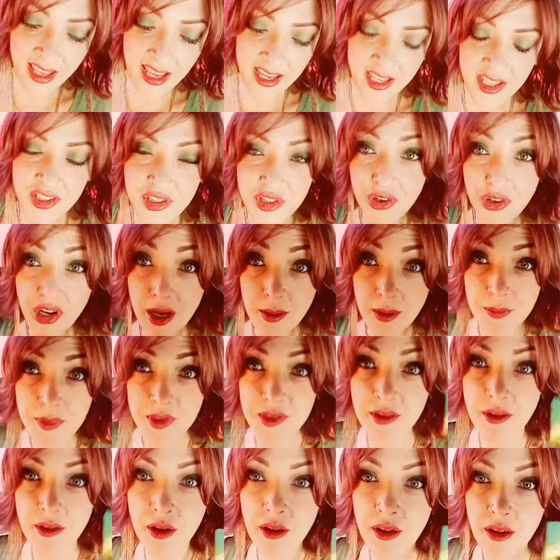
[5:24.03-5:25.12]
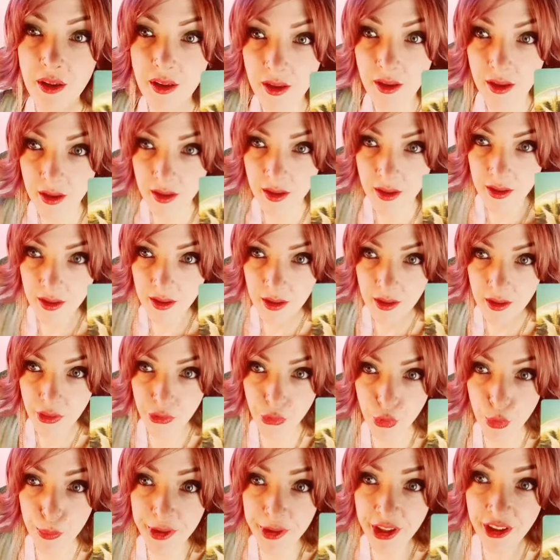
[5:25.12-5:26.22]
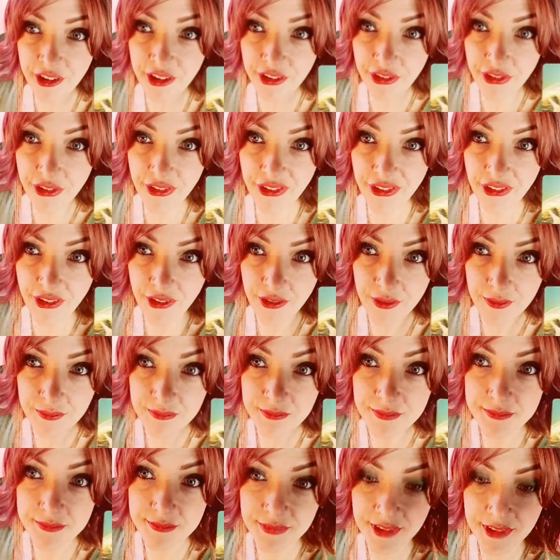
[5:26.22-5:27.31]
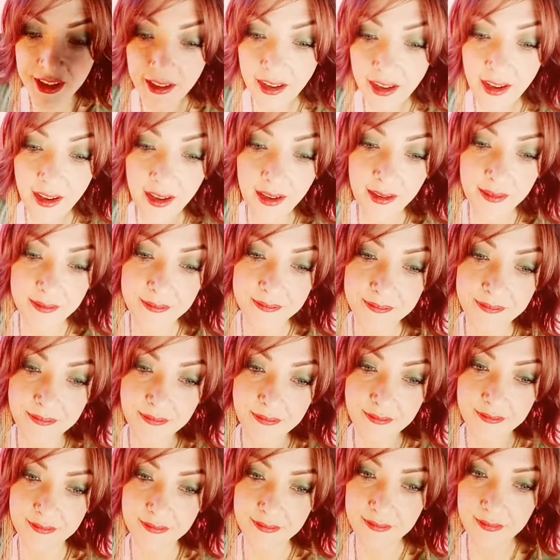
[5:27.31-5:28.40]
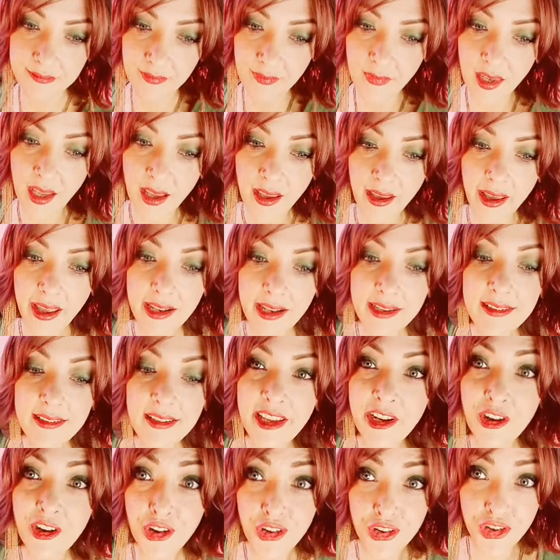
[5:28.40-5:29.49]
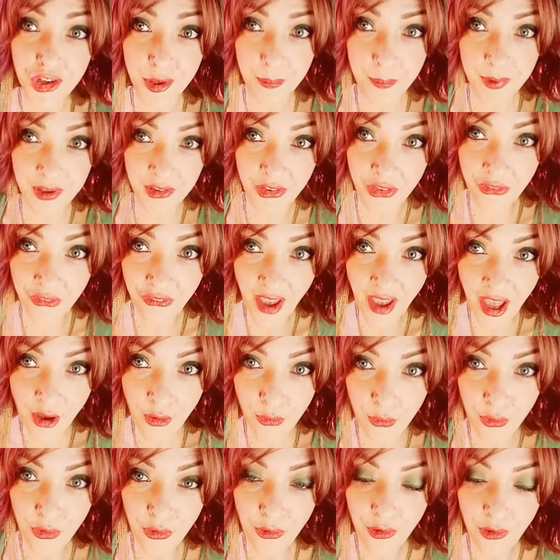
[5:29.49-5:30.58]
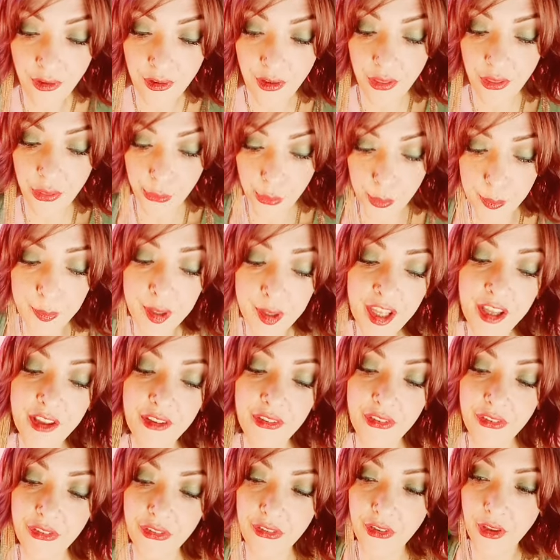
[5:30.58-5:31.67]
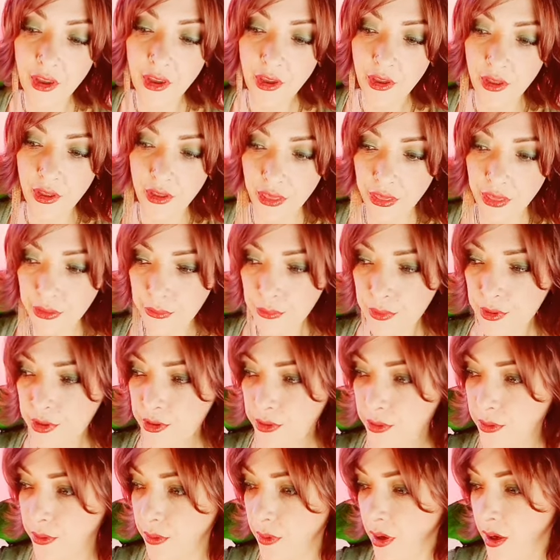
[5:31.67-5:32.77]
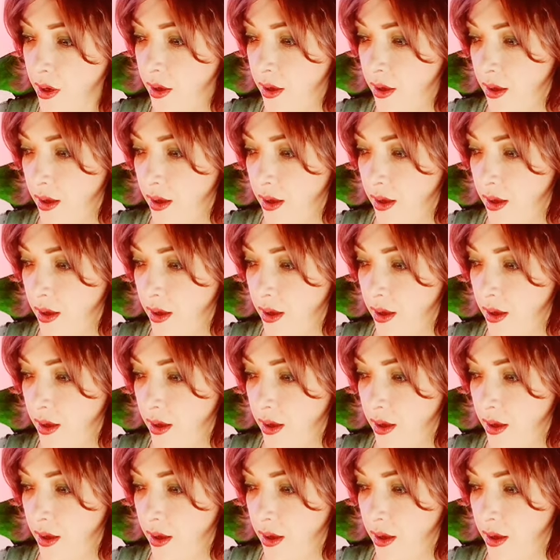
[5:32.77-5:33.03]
the answer comes through peace today. And leadership is found through peace, through